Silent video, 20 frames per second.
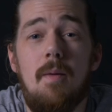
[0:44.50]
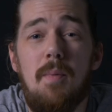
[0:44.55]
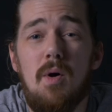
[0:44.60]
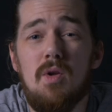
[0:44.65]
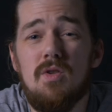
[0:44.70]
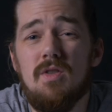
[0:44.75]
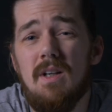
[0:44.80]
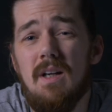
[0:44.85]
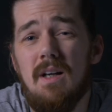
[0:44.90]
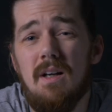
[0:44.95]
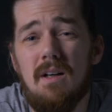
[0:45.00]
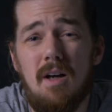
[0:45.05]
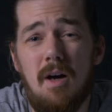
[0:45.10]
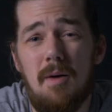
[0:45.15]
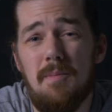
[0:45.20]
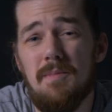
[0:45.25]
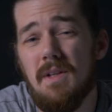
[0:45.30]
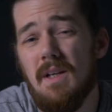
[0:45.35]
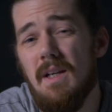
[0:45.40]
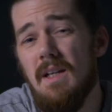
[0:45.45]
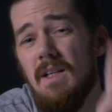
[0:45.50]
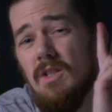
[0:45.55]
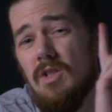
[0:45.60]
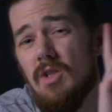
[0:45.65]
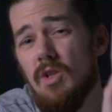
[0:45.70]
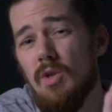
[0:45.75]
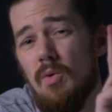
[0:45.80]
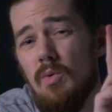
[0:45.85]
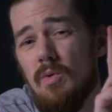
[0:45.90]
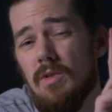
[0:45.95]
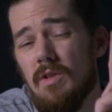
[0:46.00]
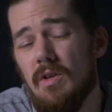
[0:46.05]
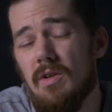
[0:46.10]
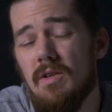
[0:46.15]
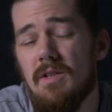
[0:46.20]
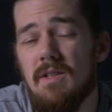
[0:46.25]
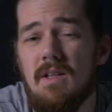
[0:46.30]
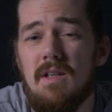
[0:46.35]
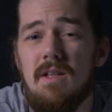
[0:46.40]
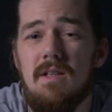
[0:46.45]
Podzilla comes in two
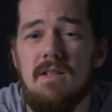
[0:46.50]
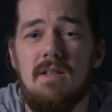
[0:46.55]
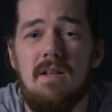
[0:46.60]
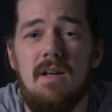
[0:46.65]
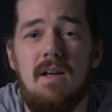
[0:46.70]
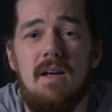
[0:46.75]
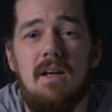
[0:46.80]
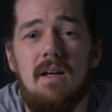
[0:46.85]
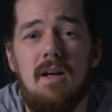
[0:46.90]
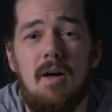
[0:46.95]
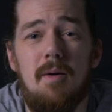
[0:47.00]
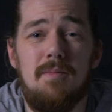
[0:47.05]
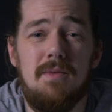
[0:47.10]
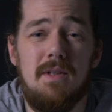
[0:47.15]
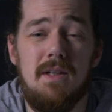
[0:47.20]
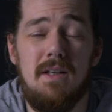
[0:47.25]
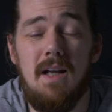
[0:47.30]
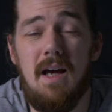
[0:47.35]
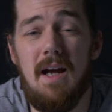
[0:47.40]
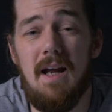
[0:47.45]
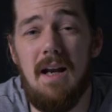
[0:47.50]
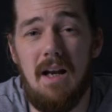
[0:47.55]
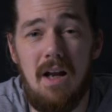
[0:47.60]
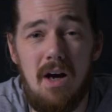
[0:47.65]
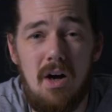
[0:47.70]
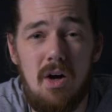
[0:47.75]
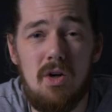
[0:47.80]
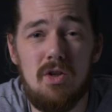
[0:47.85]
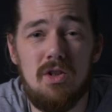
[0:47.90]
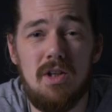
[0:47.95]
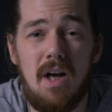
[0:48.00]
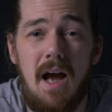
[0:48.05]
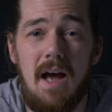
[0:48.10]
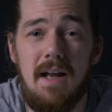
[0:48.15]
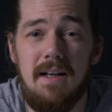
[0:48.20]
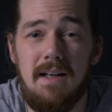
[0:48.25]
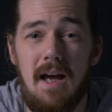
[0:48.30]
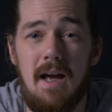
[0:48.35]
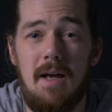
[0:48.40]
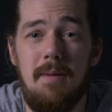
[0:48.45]
sizes. It comes in a large
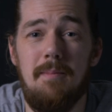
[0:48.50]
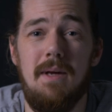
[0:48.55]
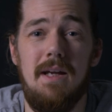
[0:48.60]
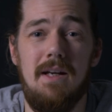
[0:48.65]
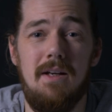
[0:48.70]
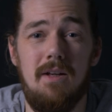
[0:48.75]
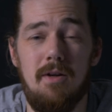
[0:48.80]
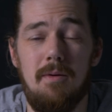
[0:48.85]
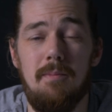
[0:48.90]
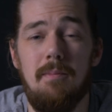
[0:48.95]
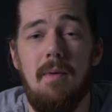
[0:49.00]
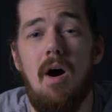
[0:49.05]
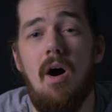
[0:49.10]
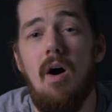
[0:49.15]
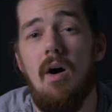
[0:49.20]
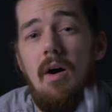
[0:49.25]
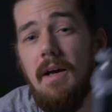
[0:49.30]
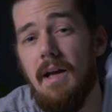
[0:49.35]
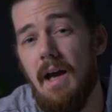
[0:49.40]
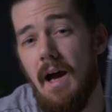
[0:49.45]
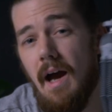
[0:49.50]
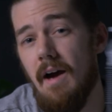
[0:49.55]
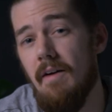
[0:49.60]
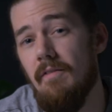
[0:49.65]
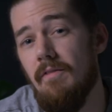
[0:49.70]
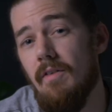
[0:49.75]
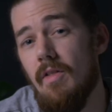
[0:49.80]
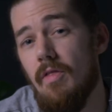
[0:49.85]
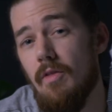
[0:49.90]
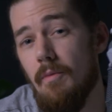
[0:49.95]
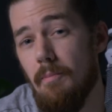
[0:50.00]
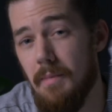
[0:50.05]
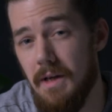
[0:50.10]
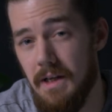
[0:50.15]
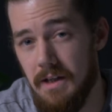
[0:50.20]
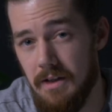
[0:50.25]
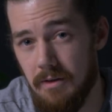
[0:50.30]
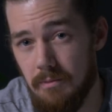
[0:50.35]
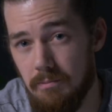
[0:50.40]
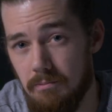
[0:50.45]
and a medium. I have the
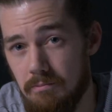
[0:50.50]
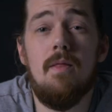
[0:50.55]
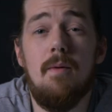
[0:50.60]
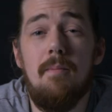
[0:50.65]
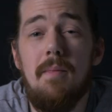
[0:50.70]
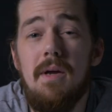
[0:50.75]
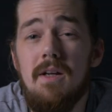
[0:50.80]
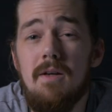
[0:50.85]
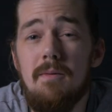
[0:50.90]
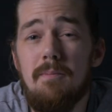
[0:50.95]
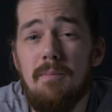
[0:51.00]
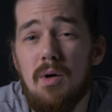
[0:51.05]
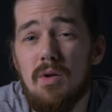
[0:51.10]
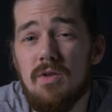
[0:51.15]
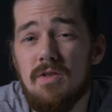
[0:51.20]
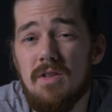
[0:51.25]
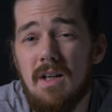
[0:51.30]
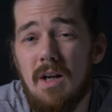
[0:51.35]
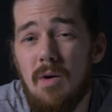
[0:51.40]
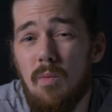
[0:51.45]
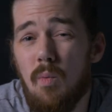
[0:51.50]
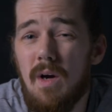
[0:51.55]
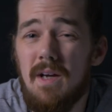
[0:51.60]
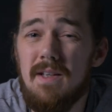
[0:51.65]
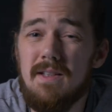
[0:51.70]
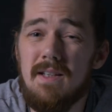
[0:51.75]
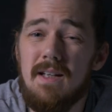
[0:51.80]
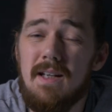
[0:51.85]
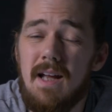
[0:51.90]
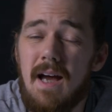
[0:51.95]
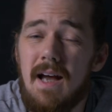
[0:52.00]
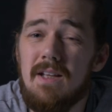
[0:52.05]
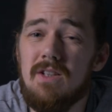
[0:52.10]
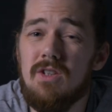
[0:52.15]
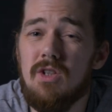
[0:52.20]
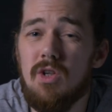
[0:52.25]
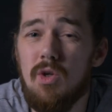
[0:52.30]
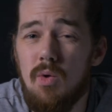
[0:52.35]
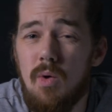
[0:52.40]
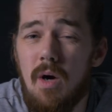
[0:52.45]
medium. The medium Podzilla weighs in at
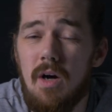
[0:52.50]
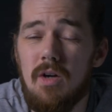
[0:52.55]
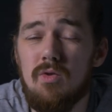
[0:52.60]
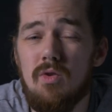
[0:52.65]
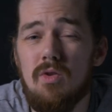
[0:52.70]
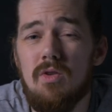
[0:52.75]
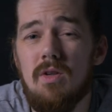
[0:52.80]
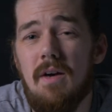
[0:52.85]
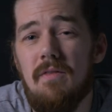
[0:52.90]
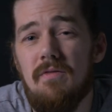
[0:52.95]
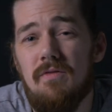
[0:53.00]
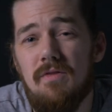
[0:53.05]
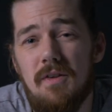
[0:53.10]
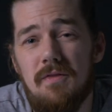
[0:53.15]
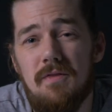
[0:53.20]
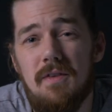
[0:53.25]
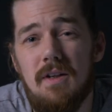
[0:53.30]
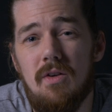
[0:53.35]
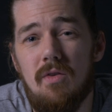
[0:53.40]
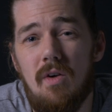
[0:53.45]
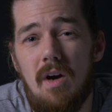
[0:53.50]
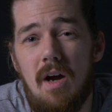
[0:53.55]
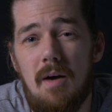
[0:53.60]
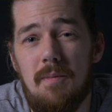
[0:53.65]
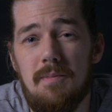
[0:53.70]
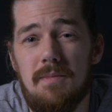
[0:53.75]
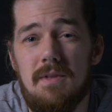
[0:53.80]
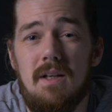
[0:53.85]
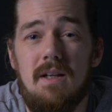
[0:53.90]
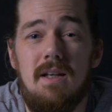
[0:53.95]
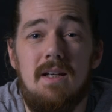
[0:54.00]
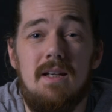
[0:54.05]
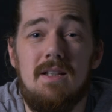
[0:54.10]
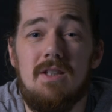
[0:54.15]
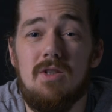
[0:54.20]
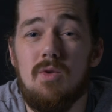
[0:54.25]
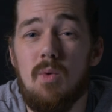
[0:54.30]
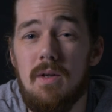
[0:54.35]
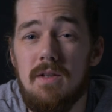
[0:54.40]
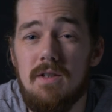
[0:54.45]
250 grams. It is
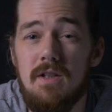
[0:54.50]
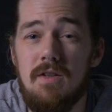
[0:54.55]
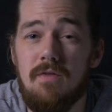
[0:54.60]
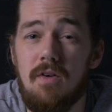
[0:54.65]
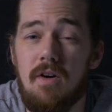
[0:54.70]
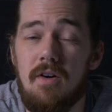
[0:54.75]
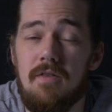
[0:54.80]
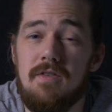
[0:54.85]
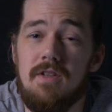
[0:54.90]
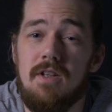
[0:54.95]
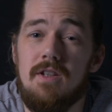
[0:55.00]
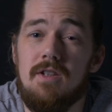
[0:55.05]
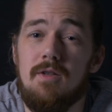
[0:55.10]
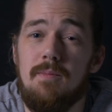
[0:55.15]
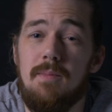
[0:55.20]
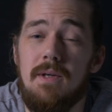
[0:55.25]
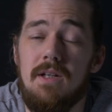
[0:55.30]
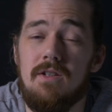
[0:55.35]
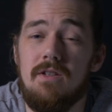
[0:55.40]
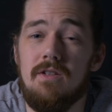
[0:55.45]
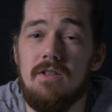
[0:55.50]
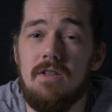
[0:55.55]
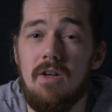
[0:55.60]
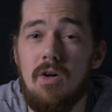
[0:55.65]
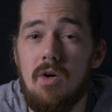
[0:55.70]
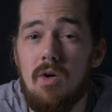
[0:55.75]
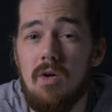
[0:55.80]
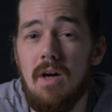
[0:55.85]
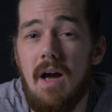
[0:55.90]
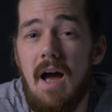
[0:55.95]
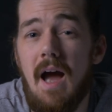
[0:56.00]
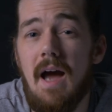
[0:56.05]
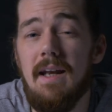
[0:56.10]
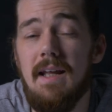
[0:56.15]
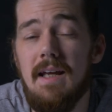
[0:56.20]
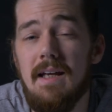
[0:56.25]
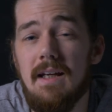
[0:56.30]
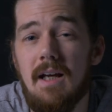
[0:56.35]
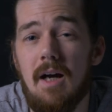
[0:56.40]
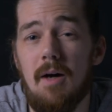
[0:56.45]
25 centimeters long and
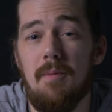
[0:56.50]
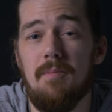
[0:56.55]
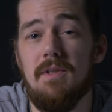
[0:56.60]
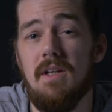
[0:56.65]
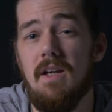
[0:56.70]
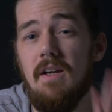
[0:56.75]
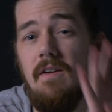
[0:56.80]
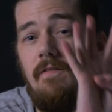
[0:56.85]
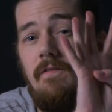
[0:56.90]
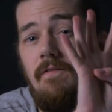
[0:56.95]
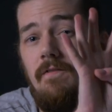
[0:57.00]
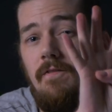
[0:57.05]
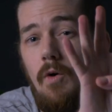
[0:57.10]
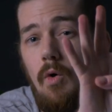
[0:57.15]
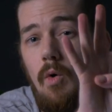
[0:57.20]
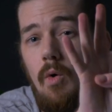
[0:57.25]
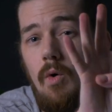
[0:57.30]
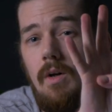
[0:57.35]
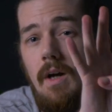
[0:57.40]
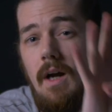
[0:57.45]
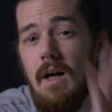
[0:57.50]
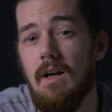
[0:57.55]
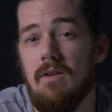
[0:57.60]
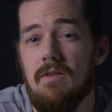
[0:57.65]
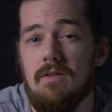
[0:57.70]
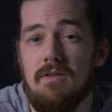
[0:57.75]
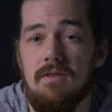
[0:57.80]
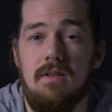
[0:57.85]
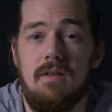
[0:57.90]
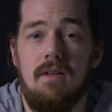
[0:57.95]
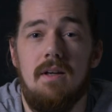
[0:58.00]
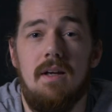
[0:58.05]
it comes in 4 colors.